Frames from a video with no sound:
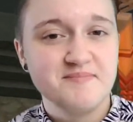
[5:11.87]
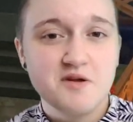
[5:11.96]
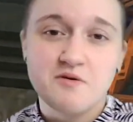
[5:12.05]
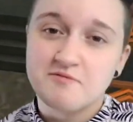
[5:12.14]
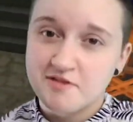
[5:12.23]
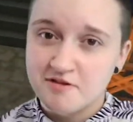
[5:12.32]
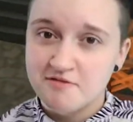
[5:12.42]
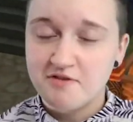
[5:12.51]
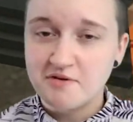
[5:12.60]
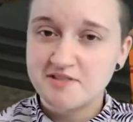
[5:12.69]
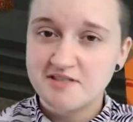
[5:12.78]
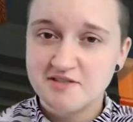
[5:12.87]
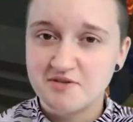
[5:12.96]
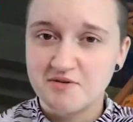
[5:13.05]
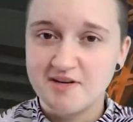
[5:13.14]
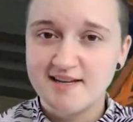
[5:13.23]
Hopefully you folks
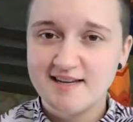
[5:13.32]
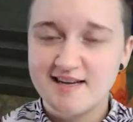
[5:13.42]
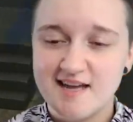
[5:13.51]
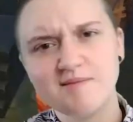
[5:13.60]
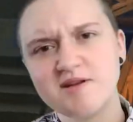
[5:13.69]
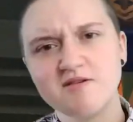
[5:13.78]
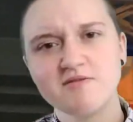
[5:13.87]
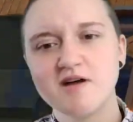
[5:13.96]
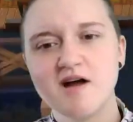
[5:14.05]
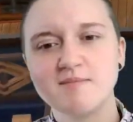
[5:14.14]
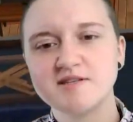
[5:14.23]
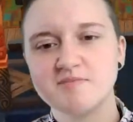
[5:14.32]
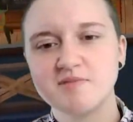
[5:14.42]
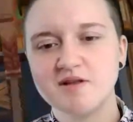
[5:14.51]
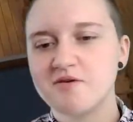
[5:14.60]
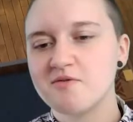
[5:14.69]
enjoyed it. Let me know in the comments
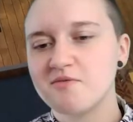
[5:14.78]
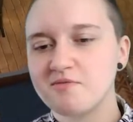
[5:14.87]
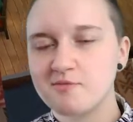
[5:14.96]
below